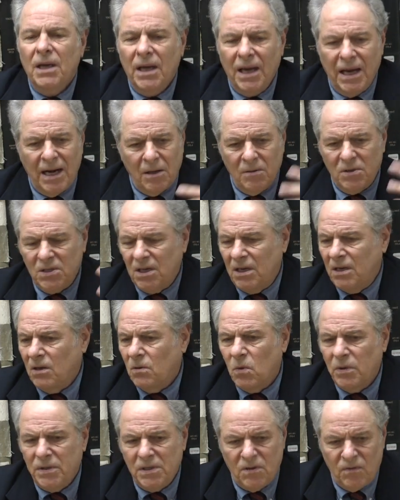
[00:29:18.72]
And I was sending
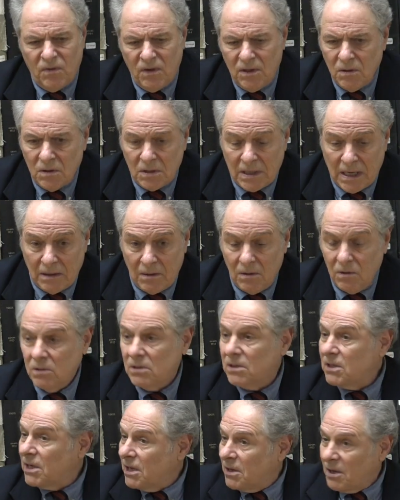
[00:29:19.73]
all these feelers out, and
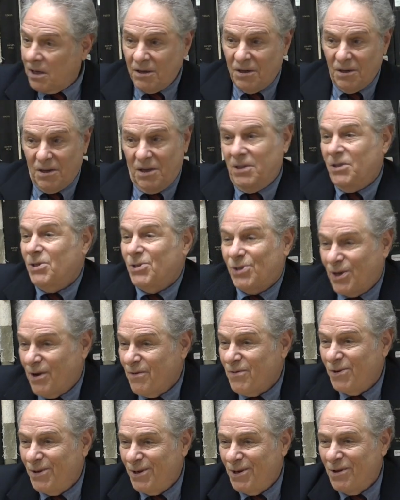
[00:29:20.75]
little did I, I
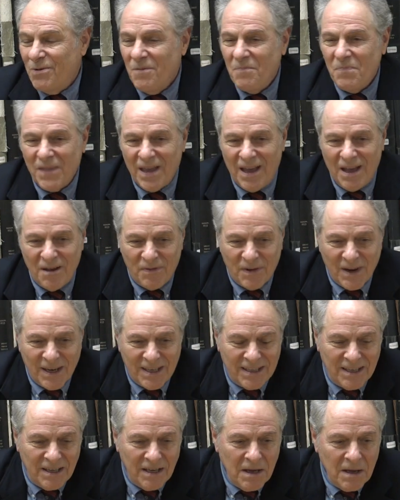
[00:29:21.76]
discover, you know,
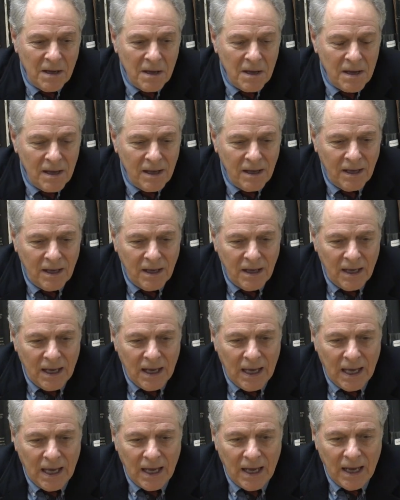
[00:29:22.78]
FIT.
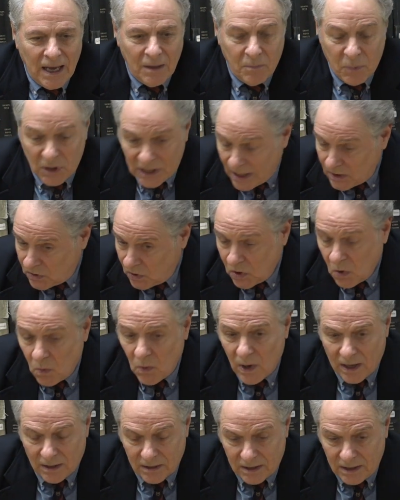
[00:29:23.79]
And, but that took a
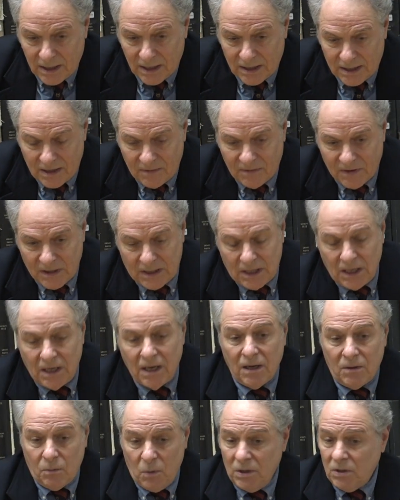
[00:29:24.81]
while to get to FIT.
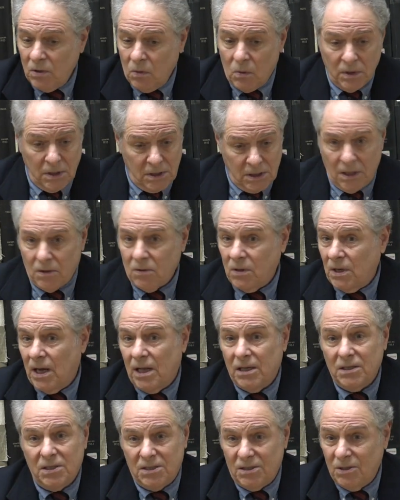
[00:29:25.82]
I went to all these other
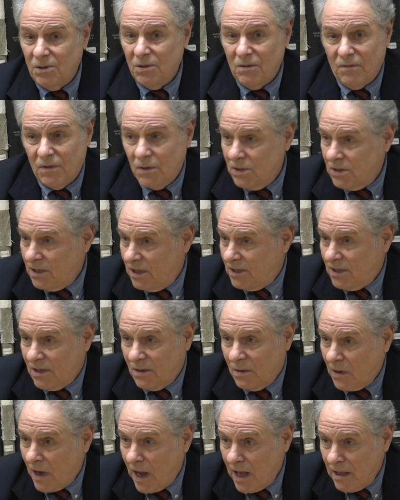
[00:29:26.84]
colleges and universities
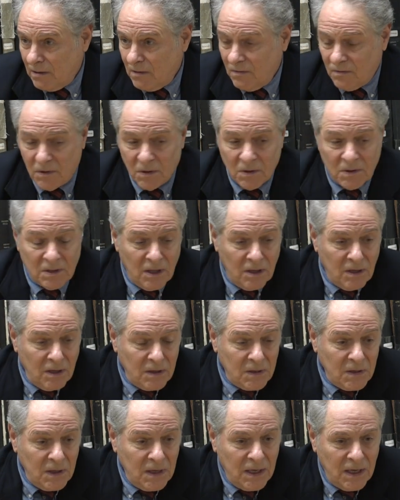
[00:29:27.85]
on Long Island first and
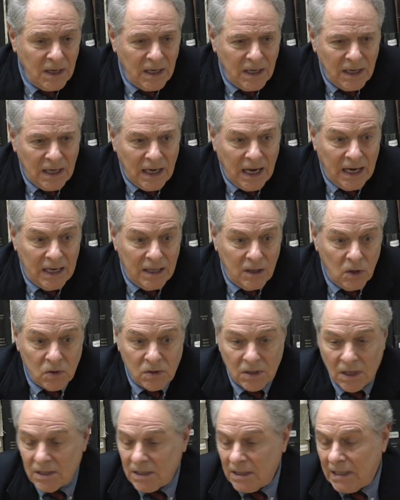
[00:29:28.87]
things. And in those
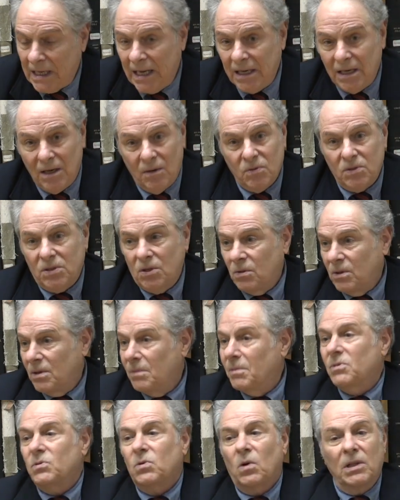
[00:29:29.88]
days, again, there was no
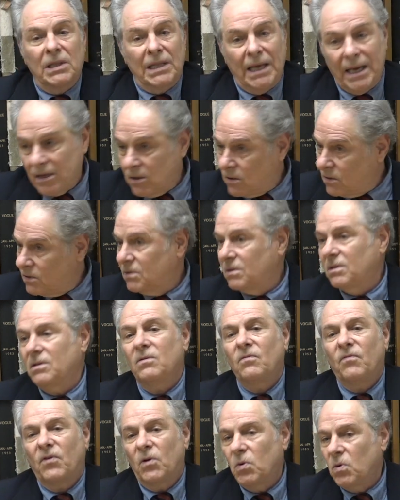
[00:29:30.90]
email. It was all letters
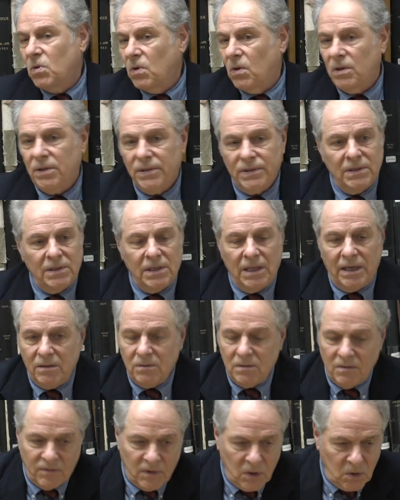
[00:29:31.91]
and phone mm-hmm. calls, mm-hmm.
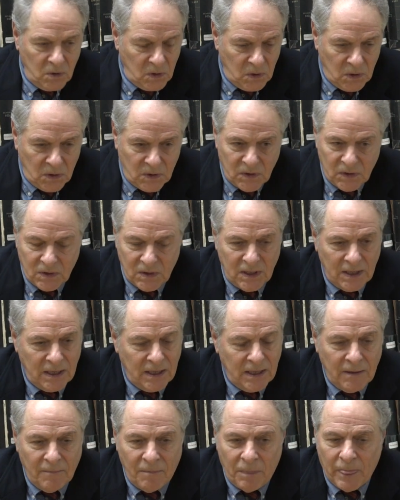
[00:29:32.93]
letters and phone calls.
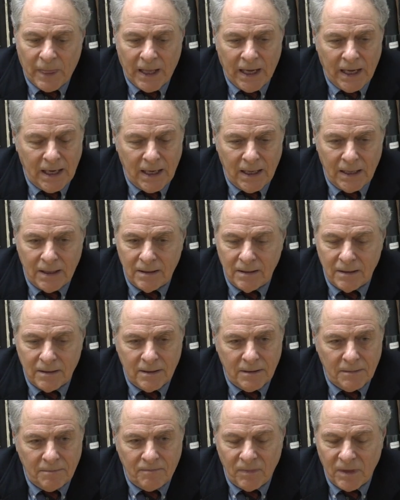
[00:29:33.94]
And
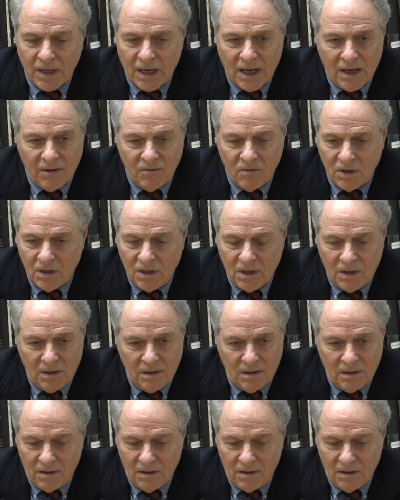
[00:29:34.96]
um, I really